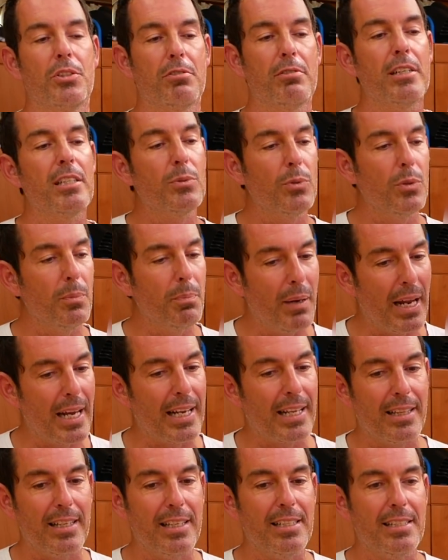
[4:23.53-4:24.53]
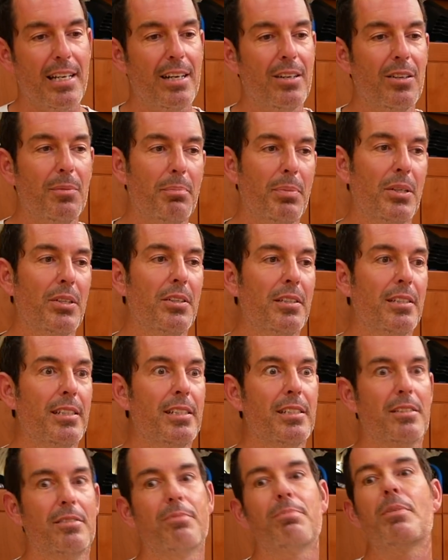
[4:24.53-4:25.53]
Teresa will blank these out and blur
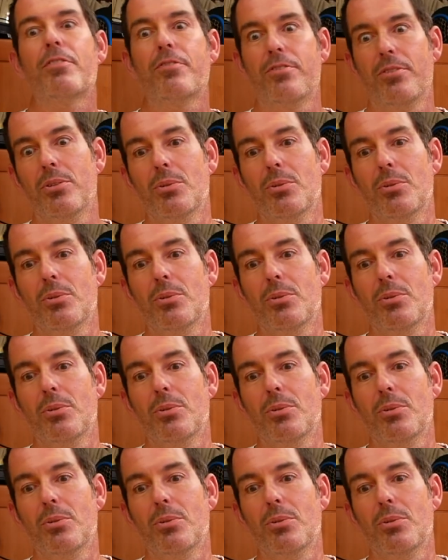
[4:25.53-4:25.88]
these before.